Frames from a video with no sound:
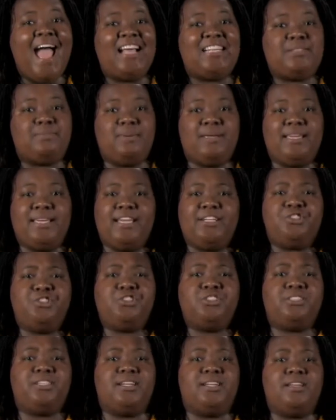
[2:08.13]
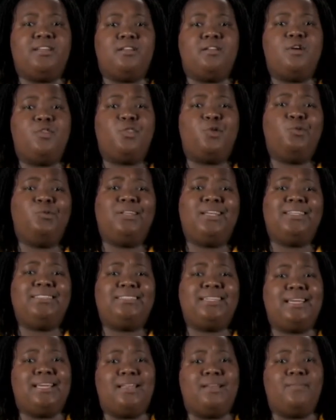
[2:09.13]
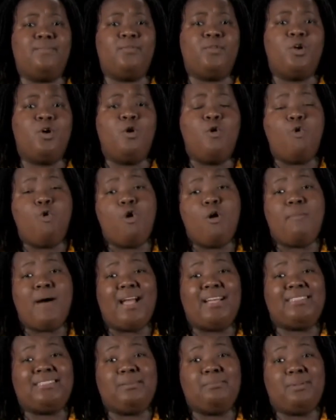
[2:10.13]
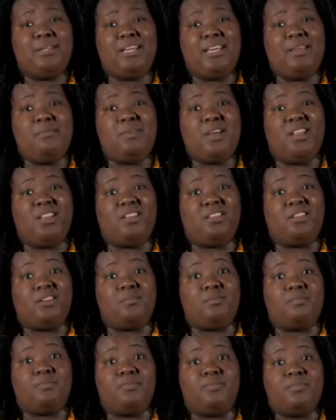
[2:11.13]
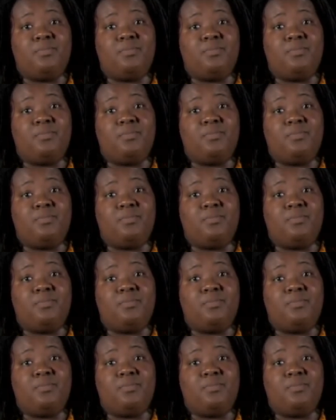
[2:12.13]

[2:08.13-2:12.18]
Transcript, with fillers: as being interested in through LinkedIn or by simply emailing them.